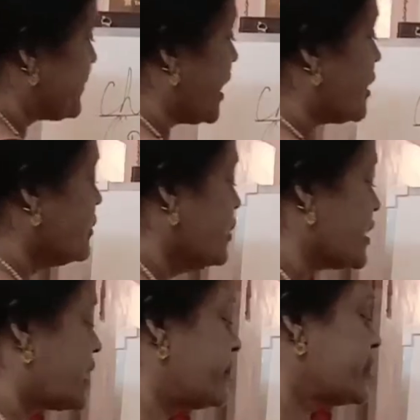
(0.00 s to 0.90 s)
Now,
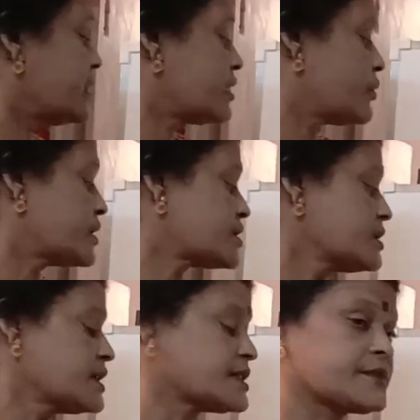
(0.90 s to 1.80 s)
chemical
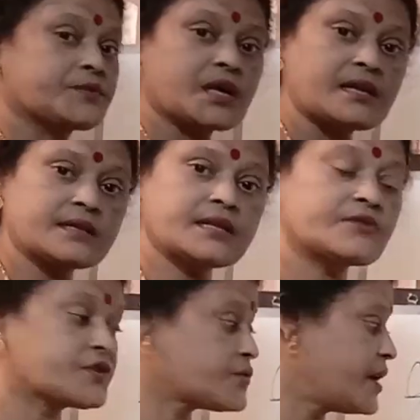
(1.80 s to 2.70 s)
equation, the substances
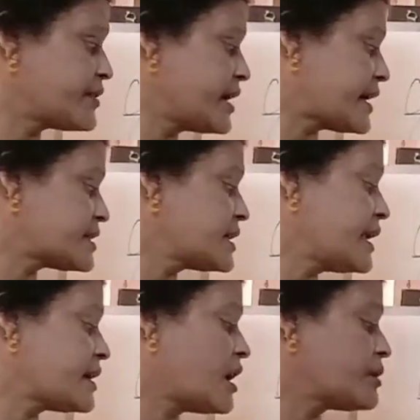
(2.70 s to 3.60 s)
which we are reacting
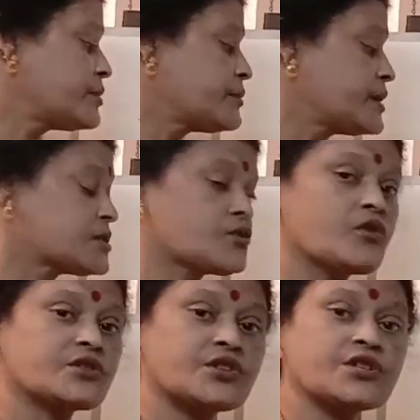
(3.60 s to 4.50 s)
like carbon plus
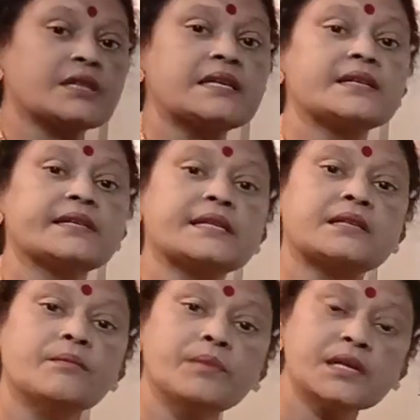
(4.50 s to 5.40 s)
oxygen, these are the
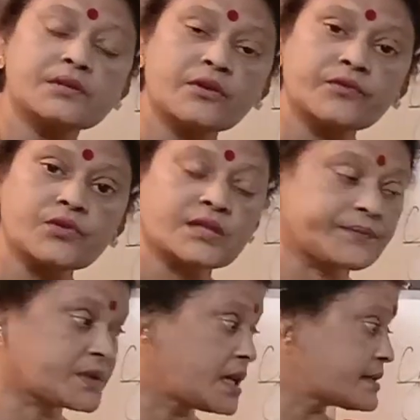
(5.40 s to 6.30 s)
symbols of those
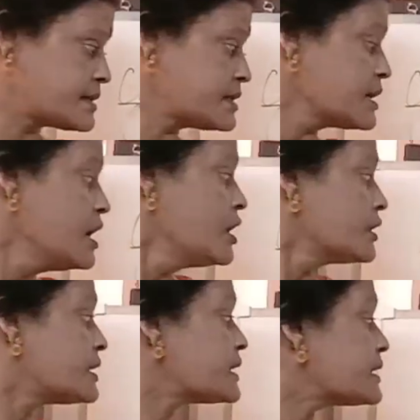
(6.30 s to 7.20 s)
substances.
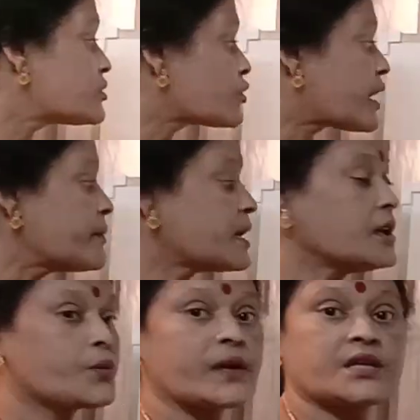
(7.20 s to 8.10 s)
The chemical
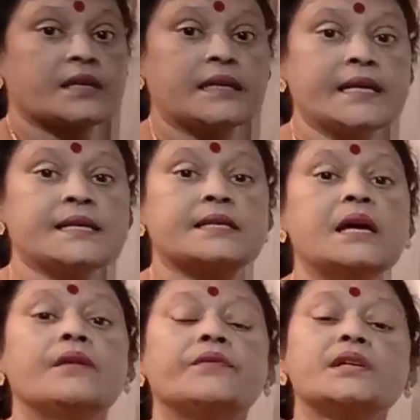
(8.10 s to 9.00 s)
equation is
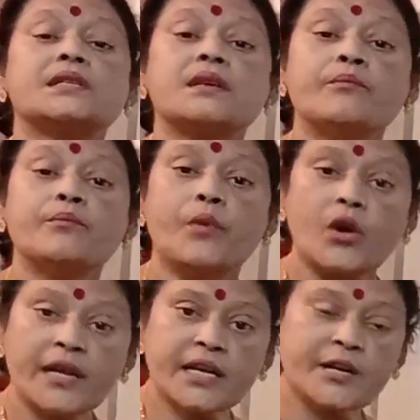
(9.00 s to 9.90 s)
the
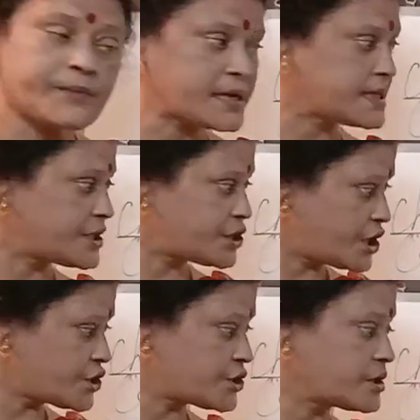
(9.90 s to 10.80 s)
symbolic
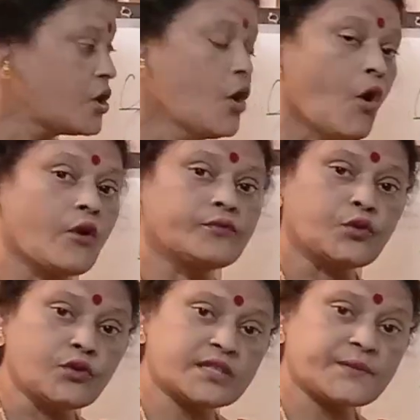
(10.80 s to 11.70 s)
representation of
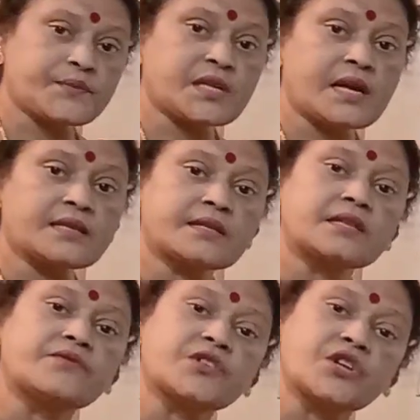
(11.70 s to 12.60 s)
those
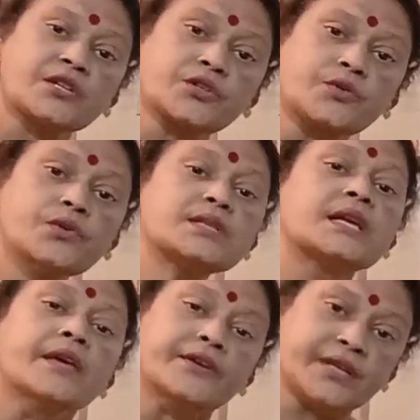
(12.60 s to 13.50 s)
substances which undergoes
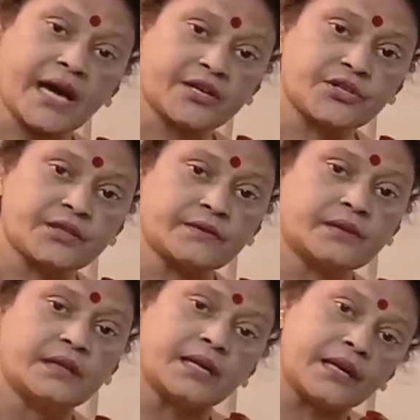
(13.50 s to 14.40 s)
reaction.
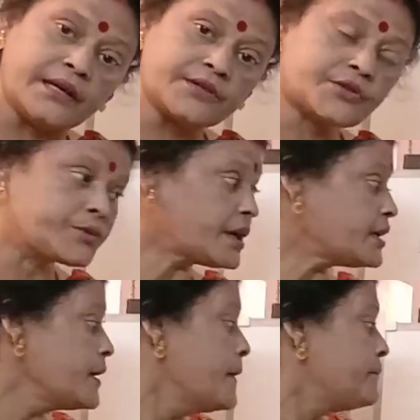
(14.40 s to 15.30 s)
Clear, student?
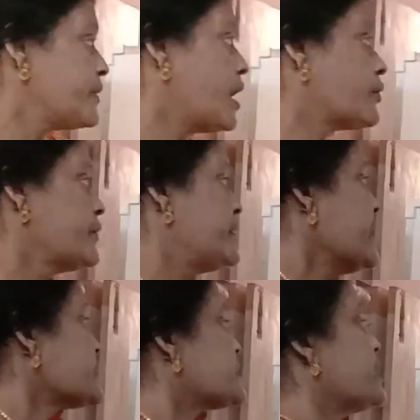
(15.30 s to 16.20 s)
Now,
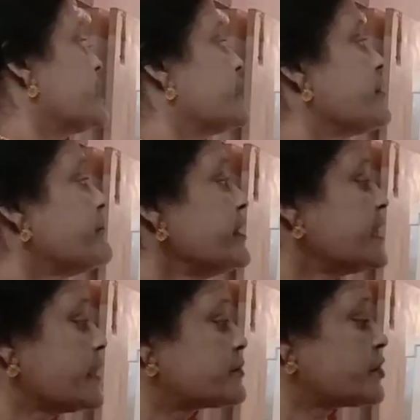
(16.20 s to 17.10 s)
next, there are different
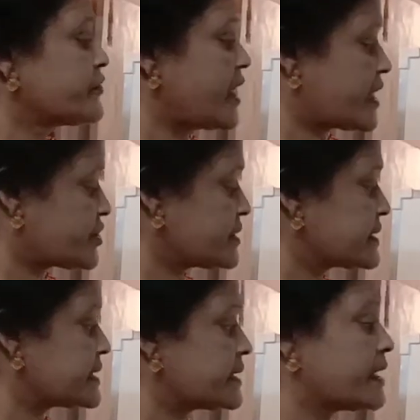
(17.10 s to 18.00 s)
types of
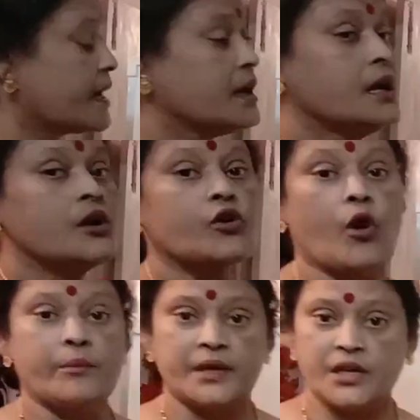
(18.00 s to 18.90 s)
reactions are there.
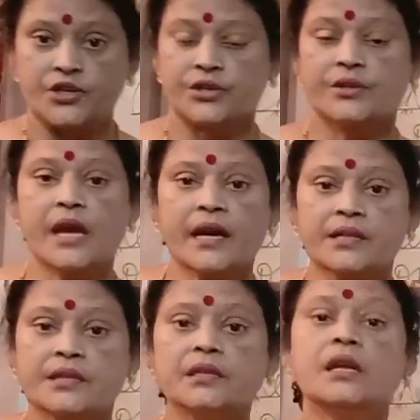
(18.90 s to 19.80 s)
Combination
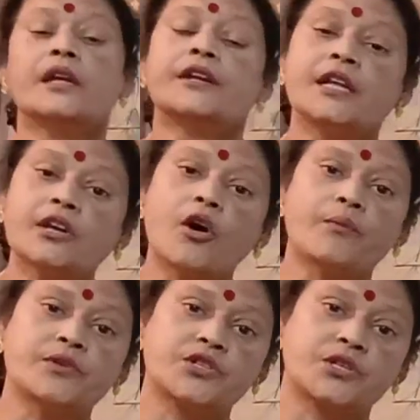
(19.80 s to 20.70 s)
reaction,
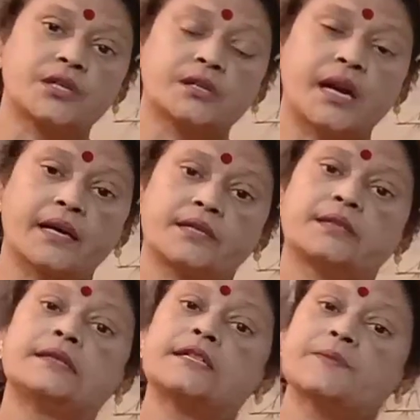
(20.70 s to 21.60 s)
decomposition
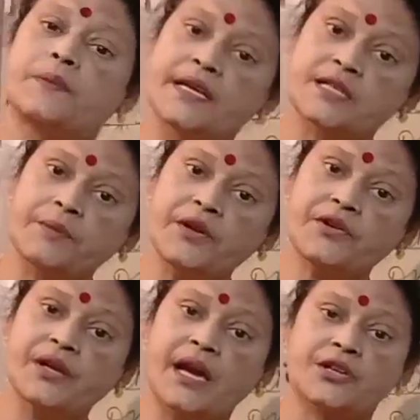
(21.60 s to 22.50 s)
reaction,
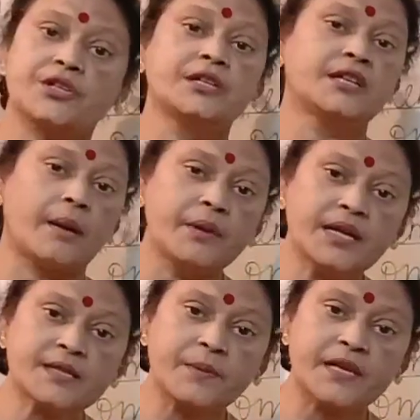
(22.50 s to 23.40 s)
displacement reaction, double
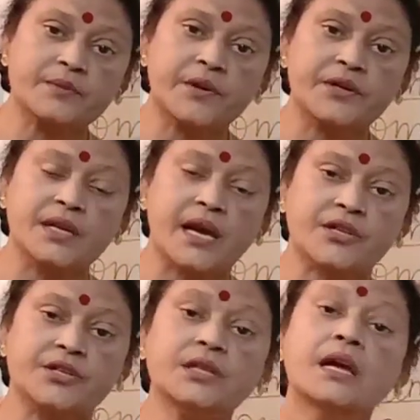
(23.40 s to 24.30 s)
displacement
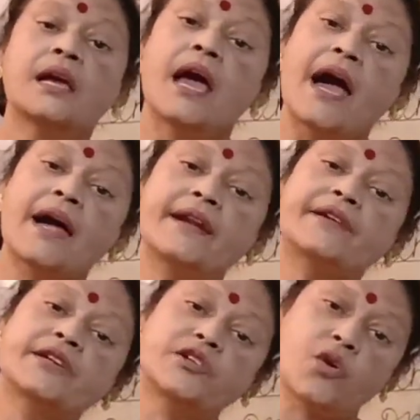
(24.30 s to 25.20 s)
reaction, and
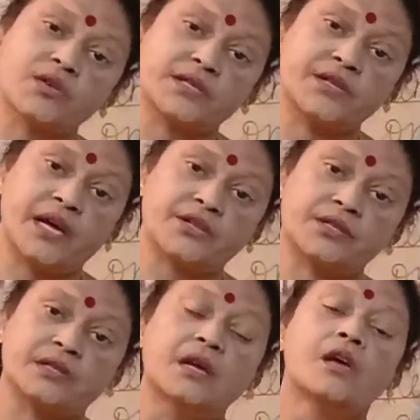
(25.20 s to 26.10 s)
redox
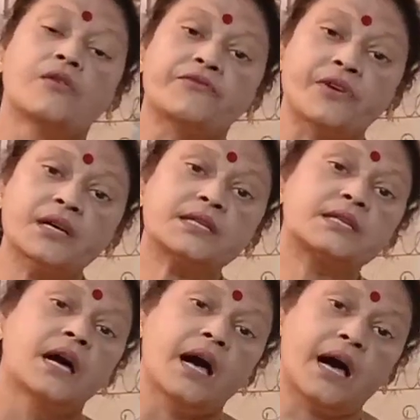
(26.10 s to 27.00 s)
reaction.
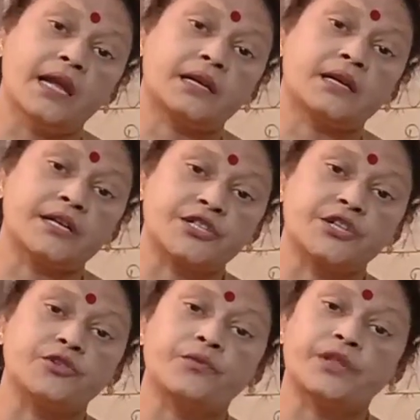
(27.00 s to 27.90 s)
First, I'll
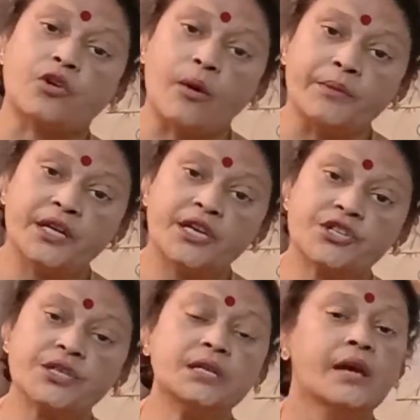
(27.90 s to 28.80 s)
continue with
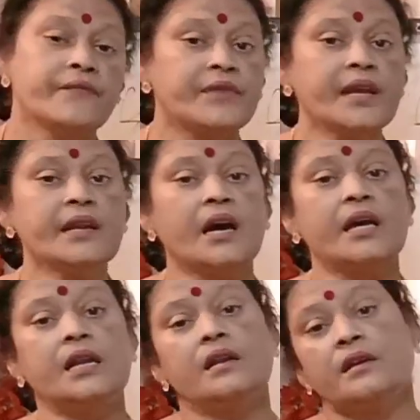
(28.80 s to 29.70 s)
combination, then
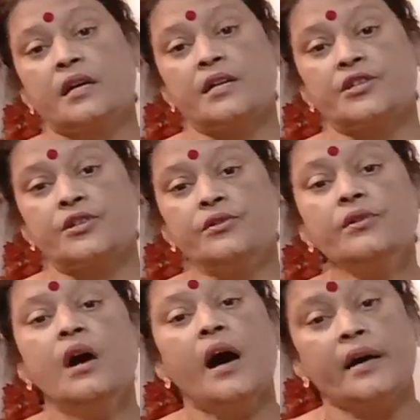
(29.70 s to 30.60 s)
I'll continue
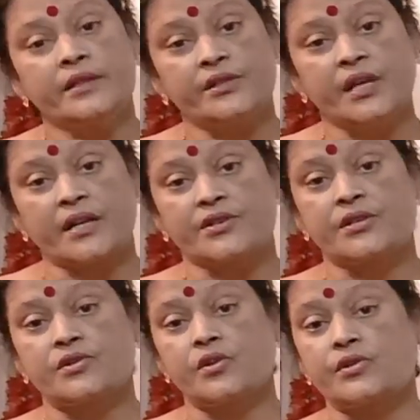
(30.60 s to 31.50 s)
other
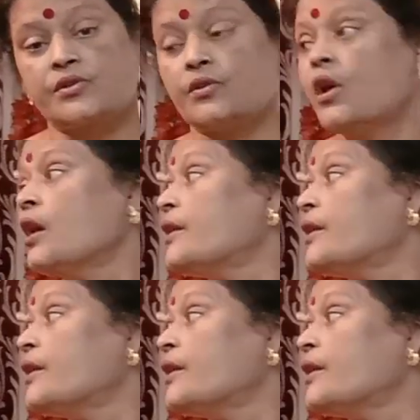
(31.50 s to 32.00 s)
reactions also.